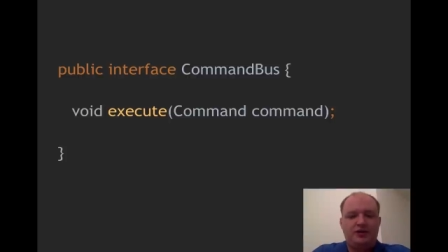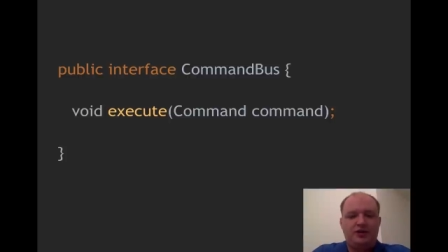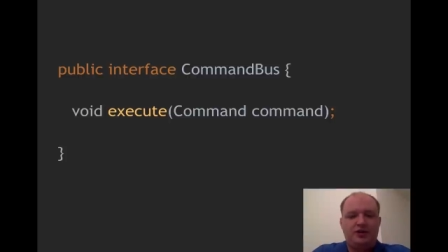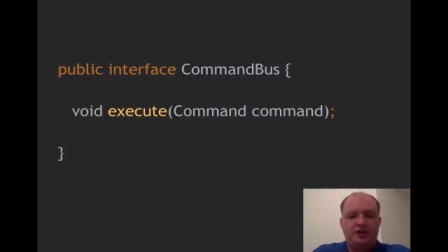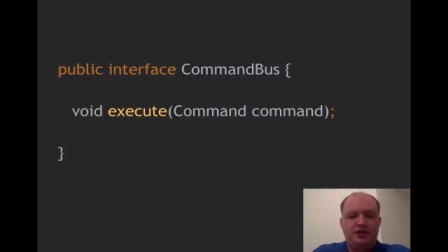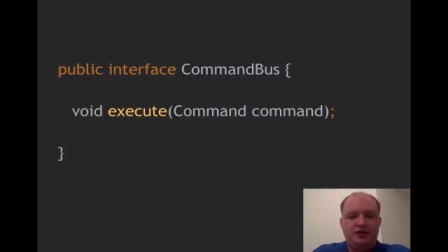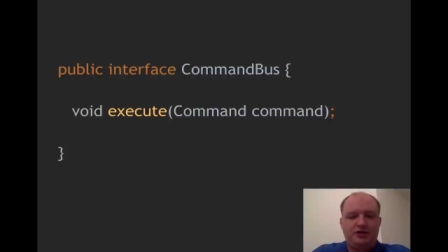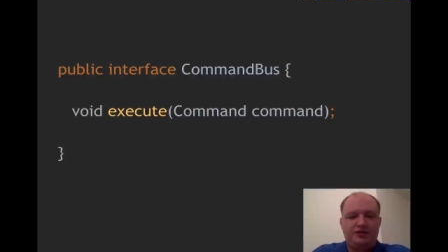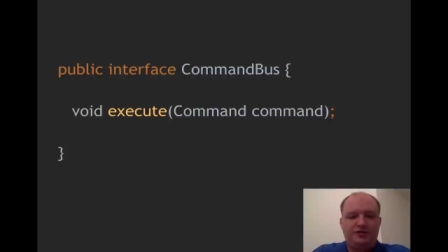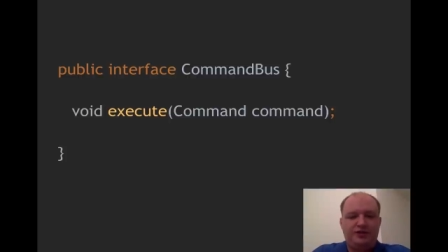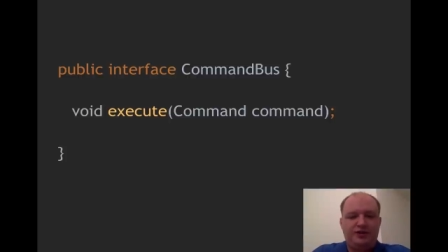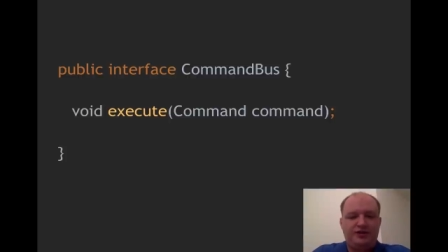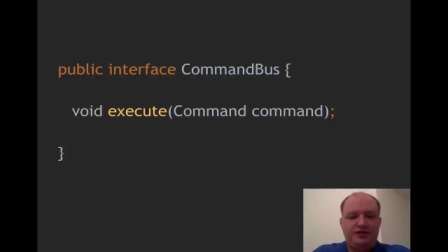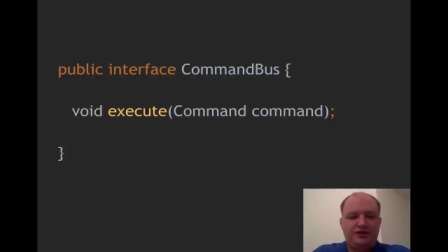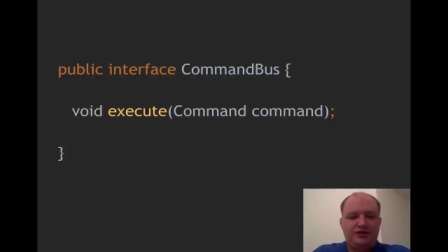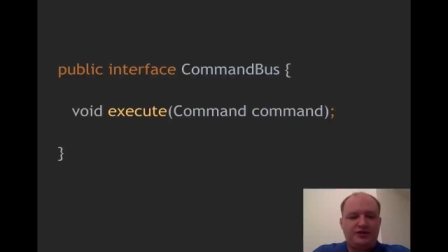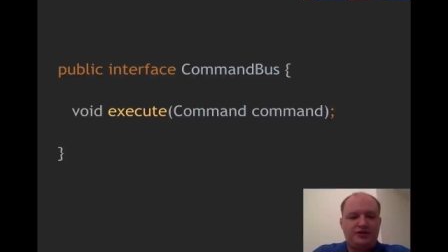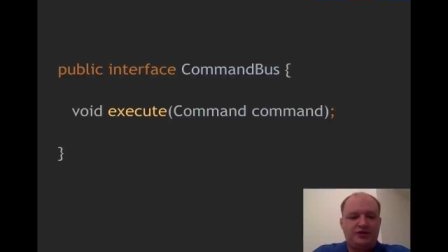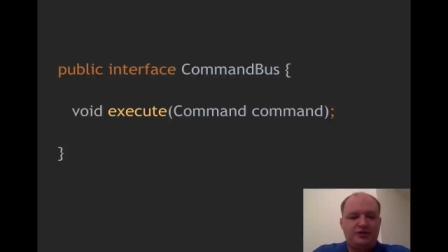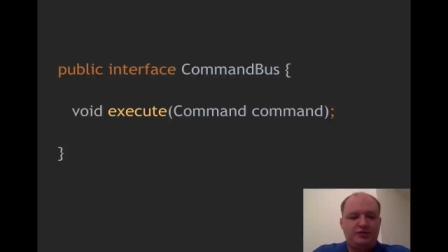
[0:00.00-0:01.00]

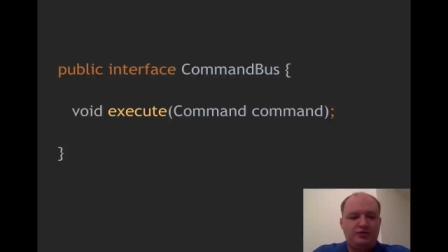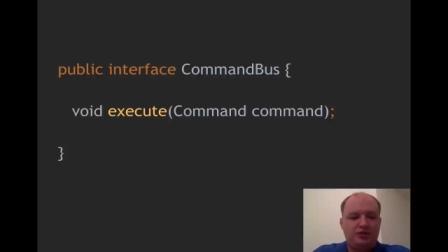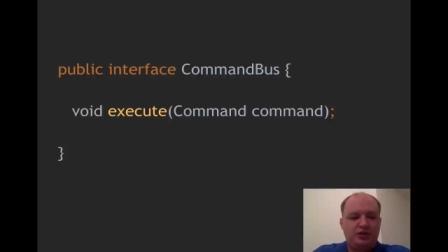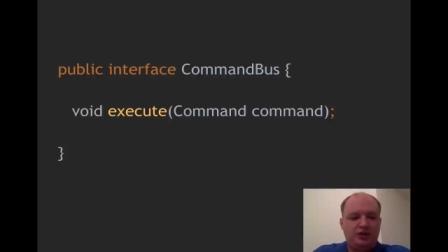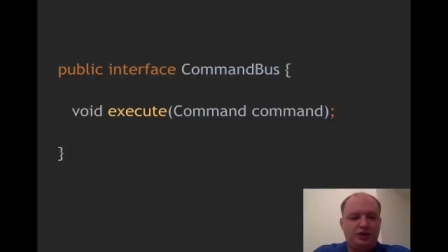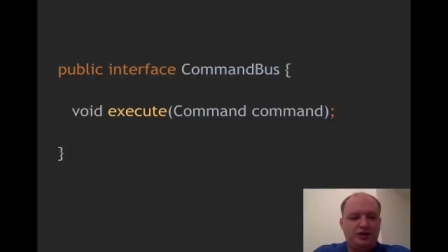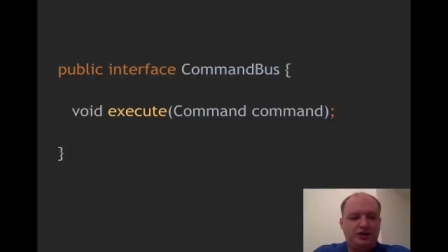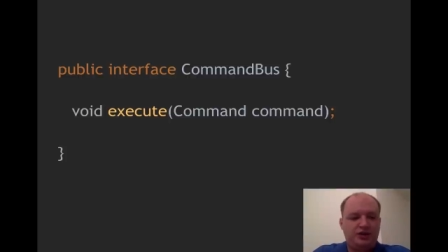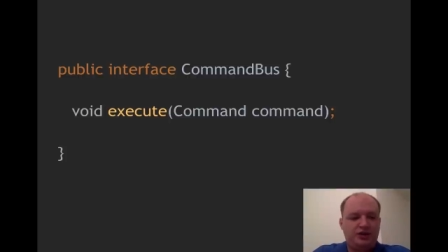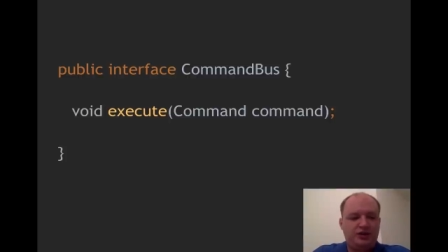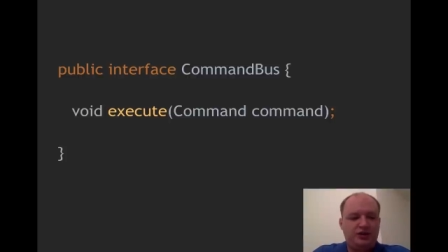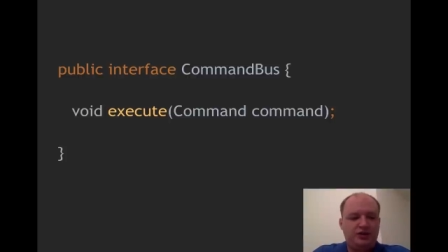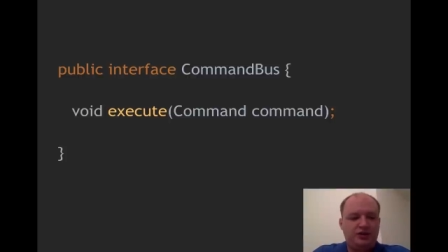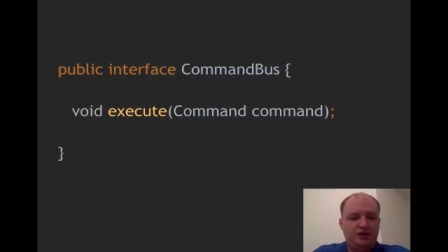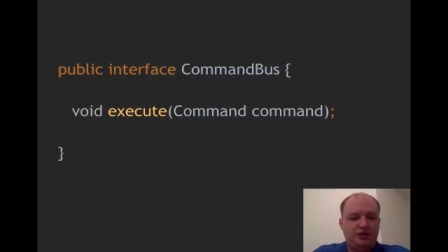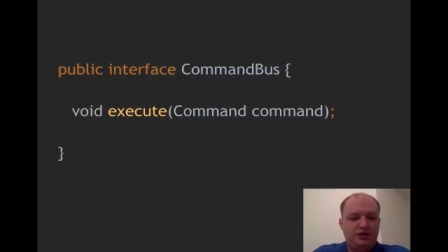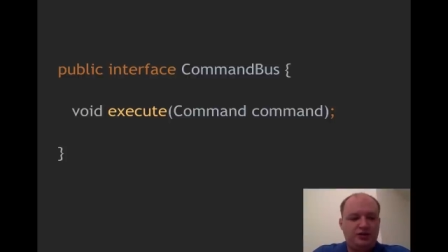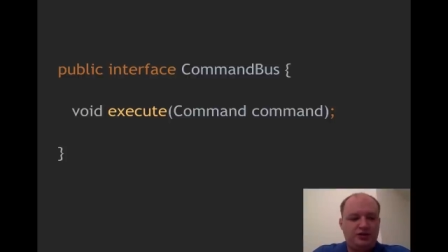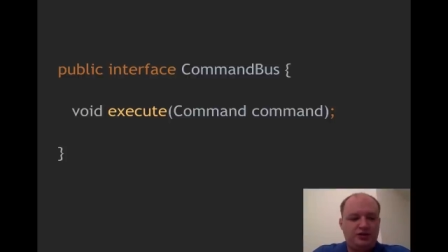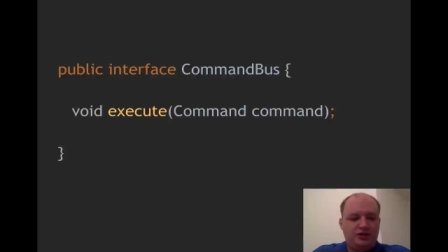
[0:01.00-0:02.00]
Interfaces are really
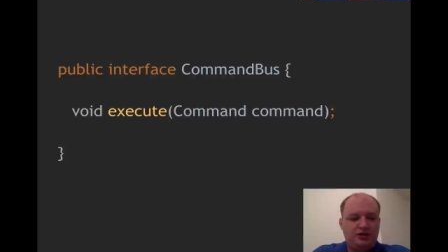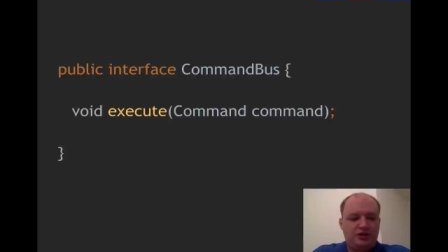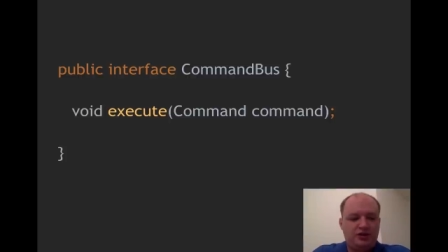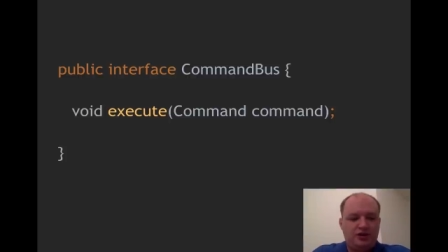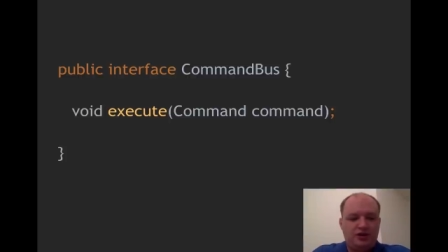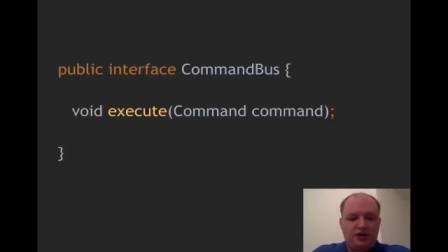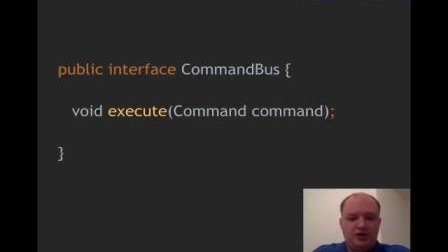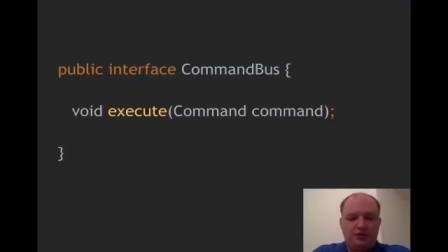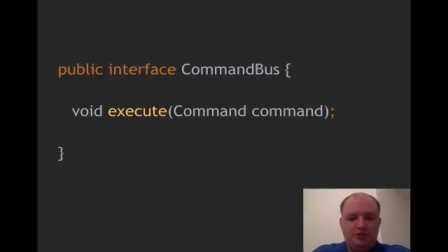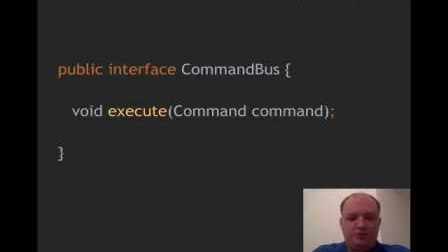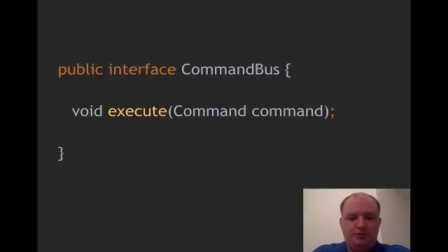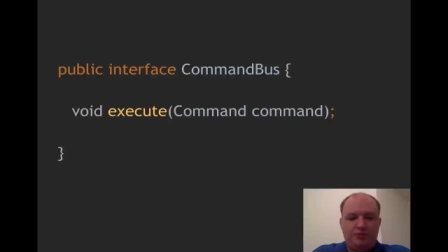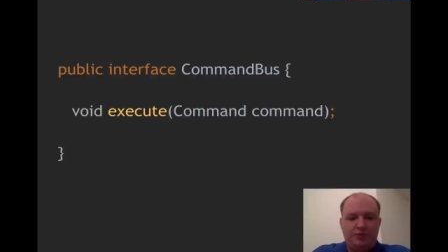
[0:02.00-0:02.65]
a